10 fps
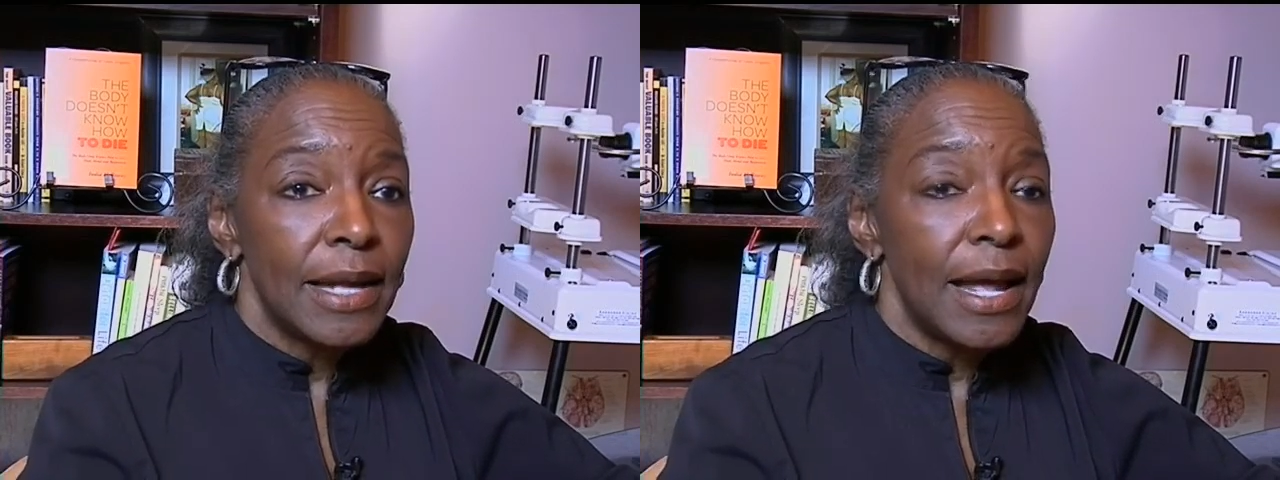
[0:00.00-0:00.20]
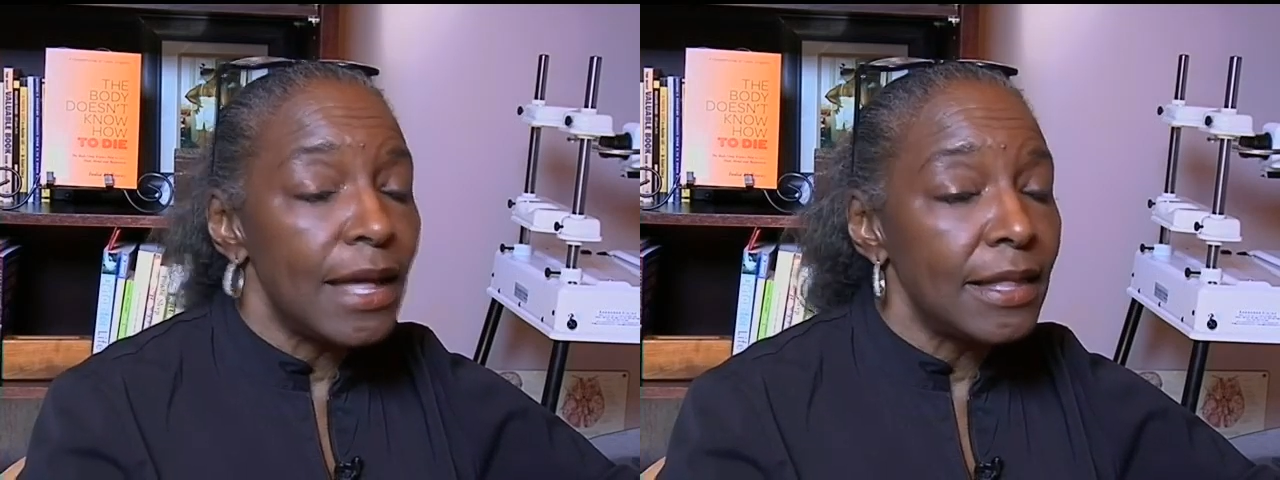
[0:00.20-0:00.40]

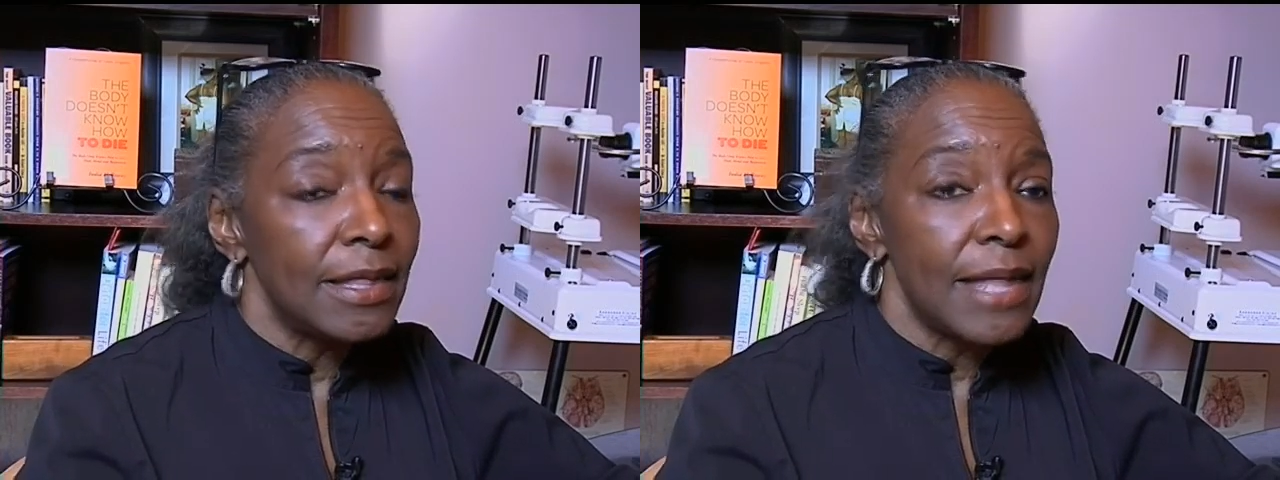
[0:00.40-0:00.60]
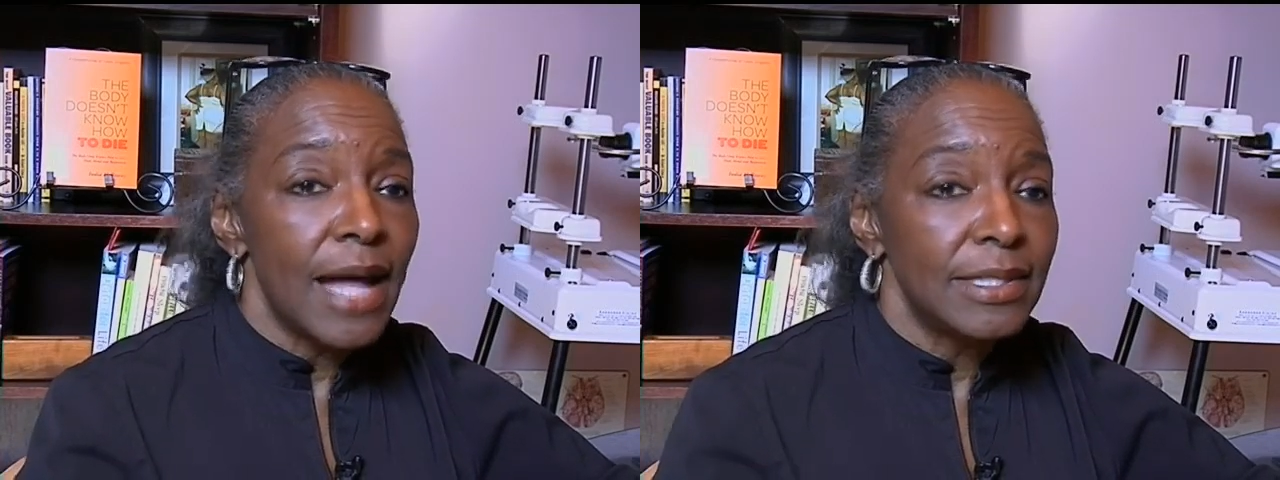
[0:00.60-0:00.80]
And
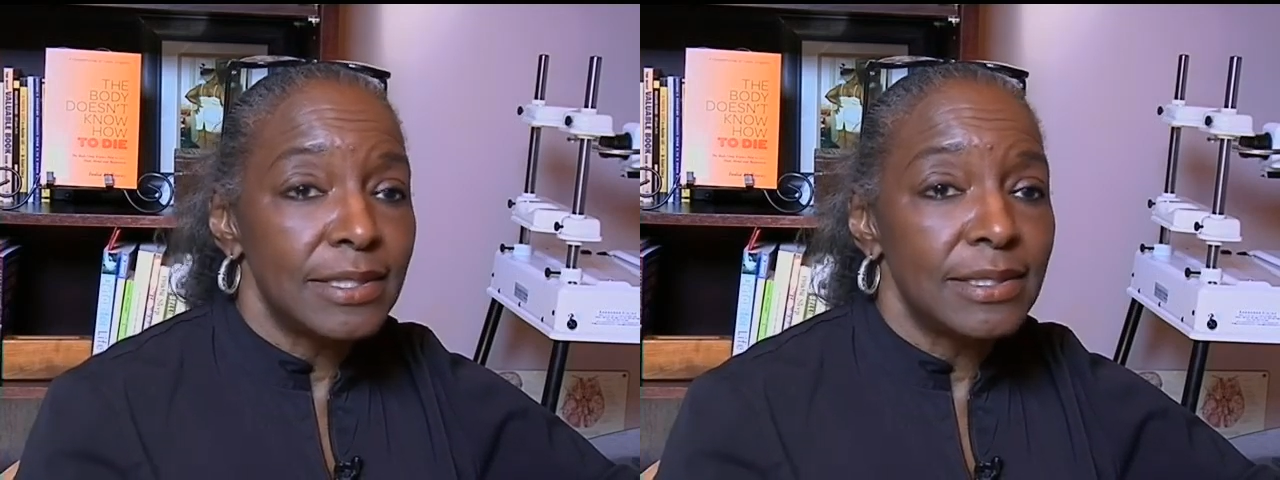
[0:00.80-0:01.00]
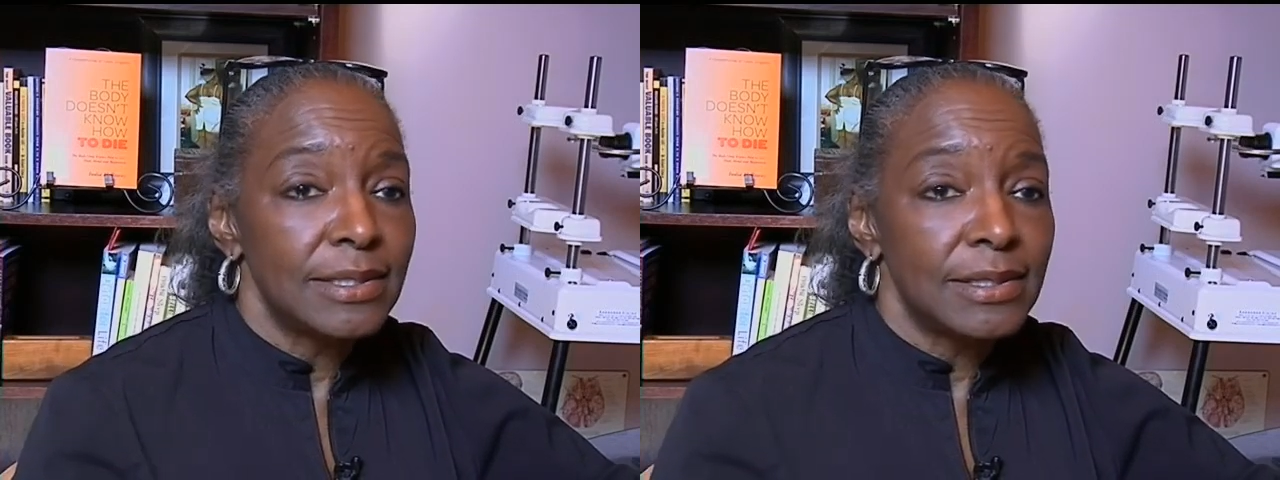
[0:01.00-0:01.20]

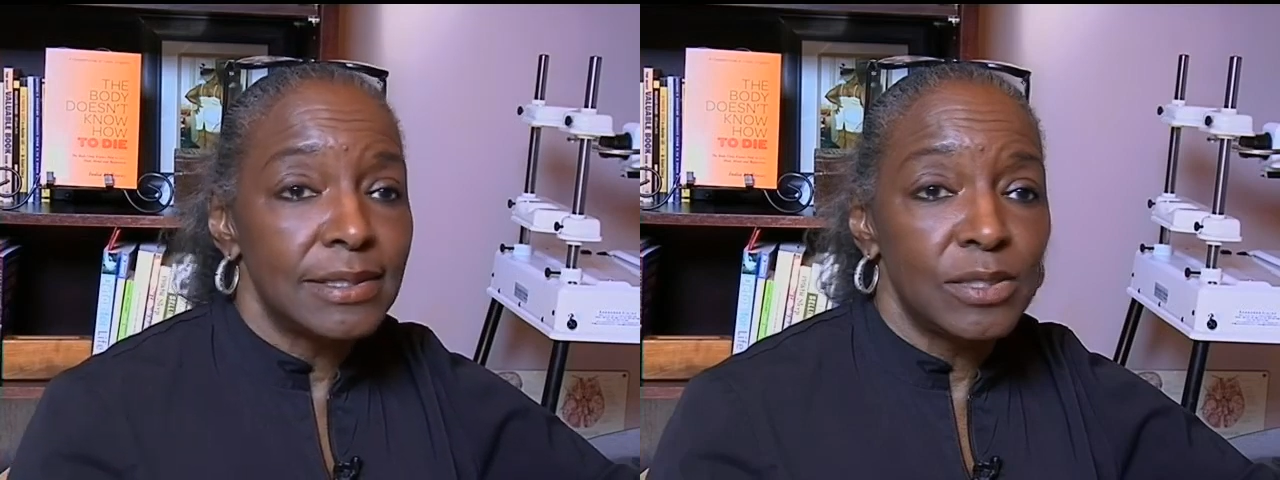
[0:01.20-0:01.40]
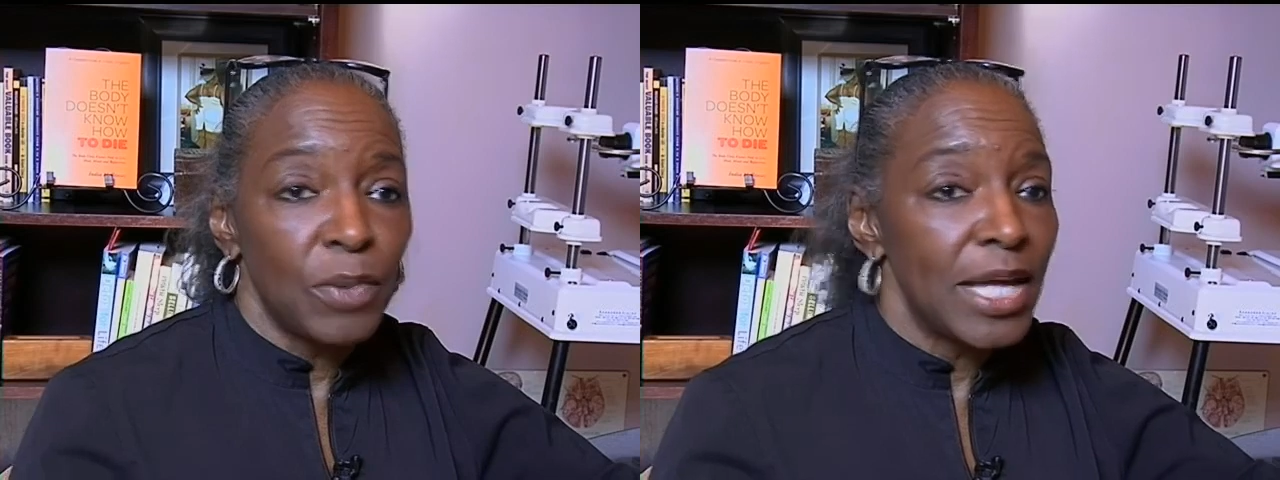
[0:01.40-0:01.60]
that's
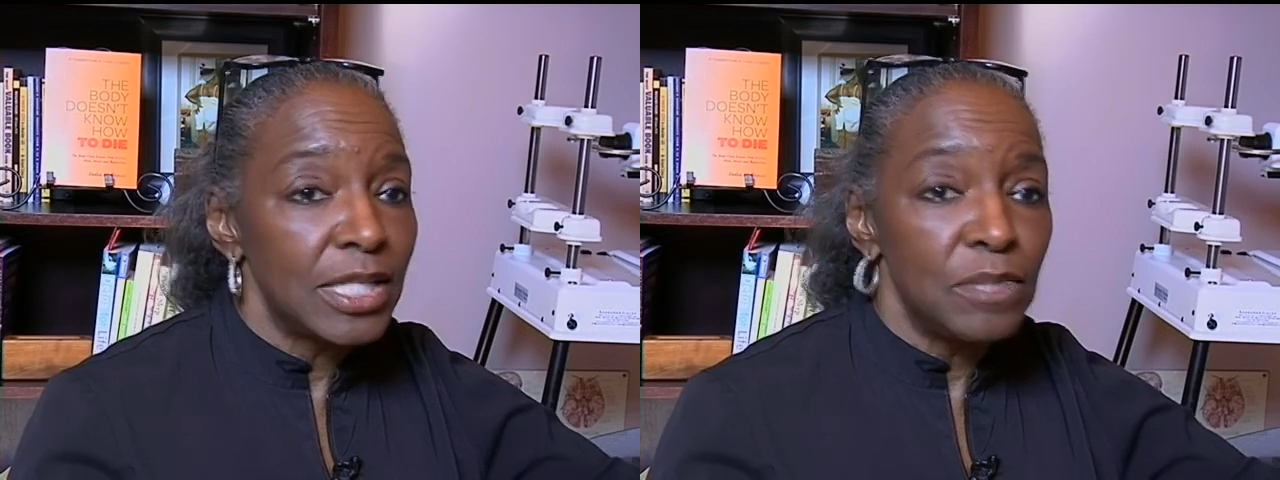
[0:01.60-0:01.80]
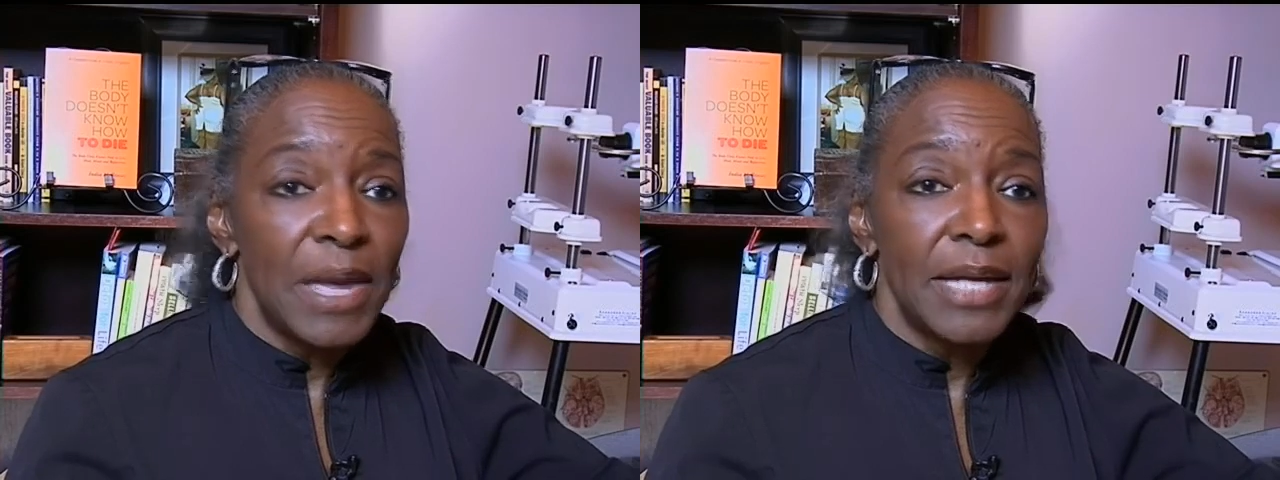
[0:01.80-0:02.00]
the way
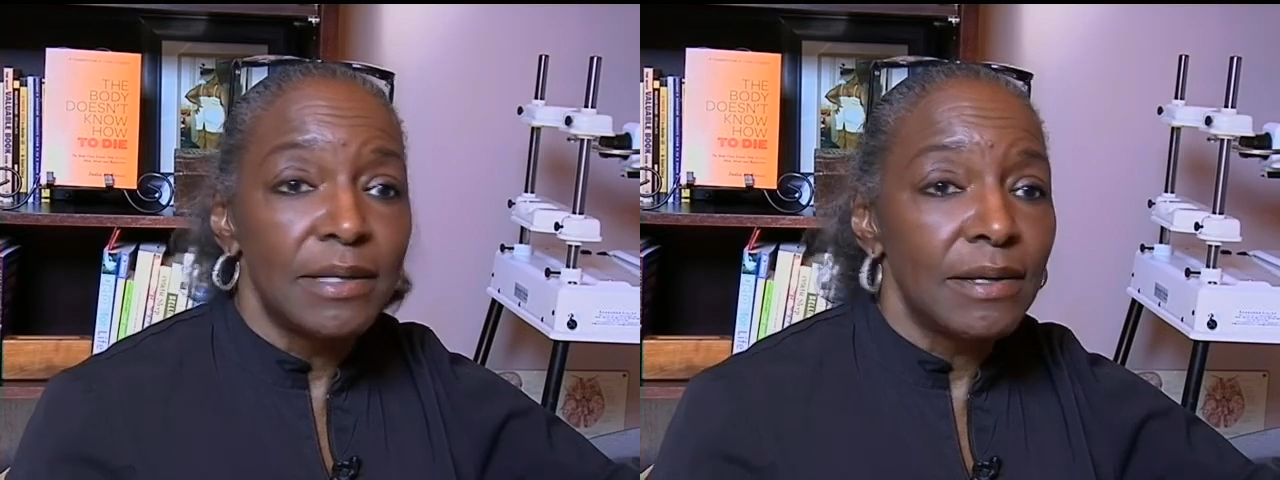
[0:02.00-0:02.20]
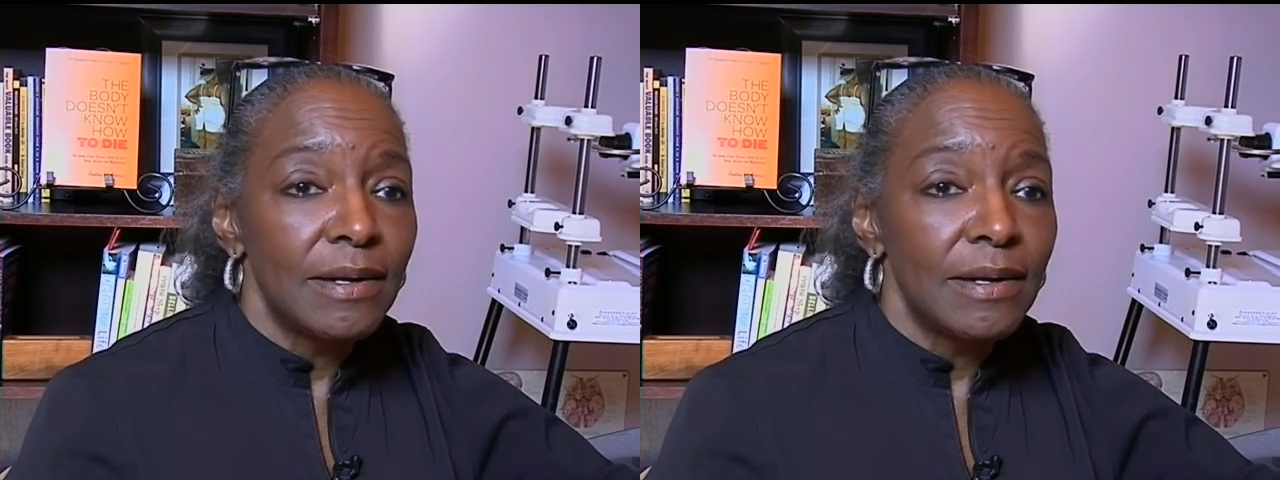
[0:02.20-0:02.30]
it's been.